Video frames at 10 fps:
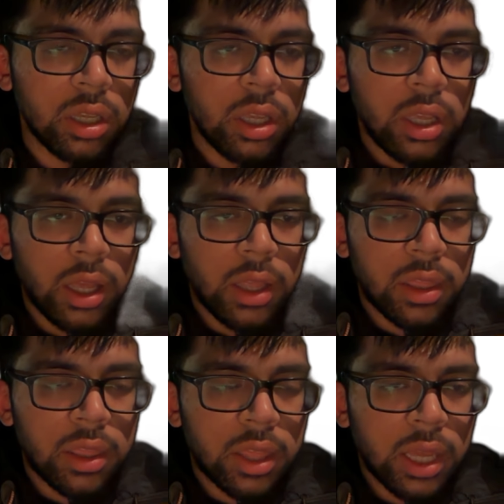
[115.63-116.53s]
and
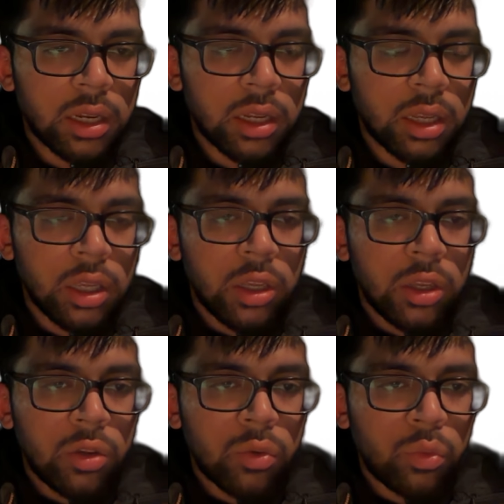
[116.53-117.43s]
then
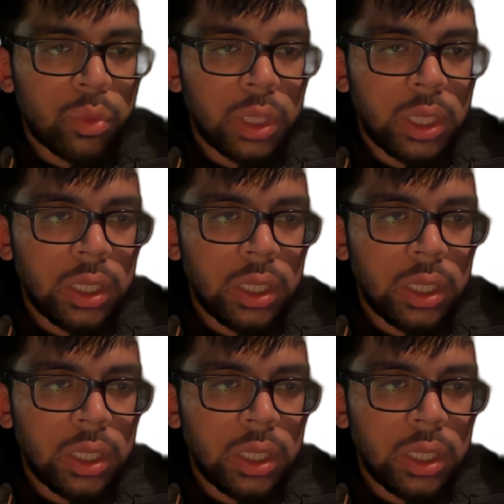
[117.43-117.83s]
we've